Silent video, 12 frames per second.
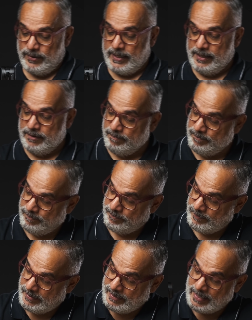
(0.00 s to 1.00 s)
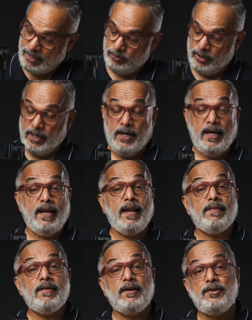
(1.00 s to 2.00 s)
right. Now,
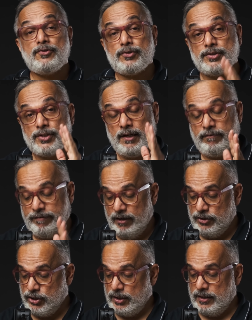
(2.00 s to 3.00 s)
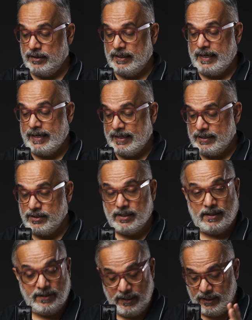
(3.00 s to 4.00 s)
another interesting feature that
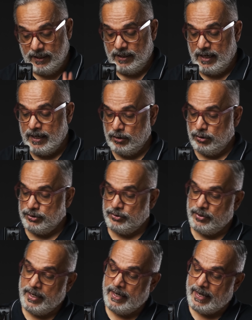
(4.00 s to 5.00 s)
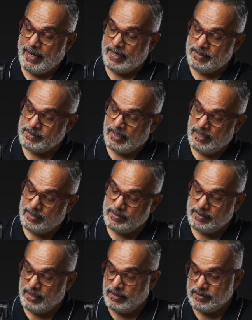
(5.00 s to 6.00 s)
the AirCross 3 has is
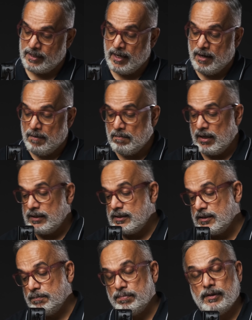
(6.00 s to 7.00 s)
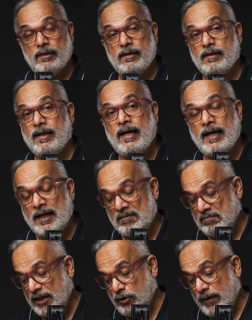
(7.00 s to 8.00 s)
these multiple,
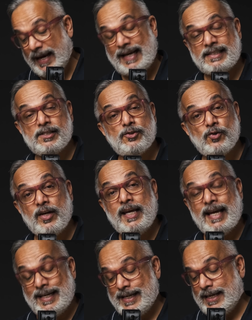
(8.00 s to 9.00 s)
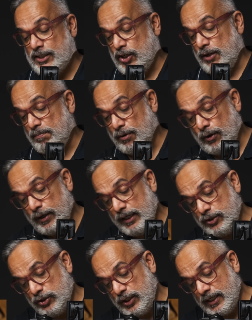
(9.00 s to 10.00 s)
accessory attaching
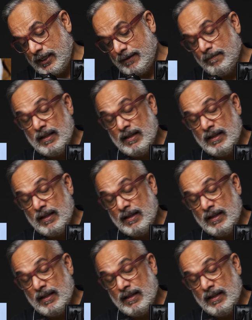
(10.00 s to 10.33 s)
points here.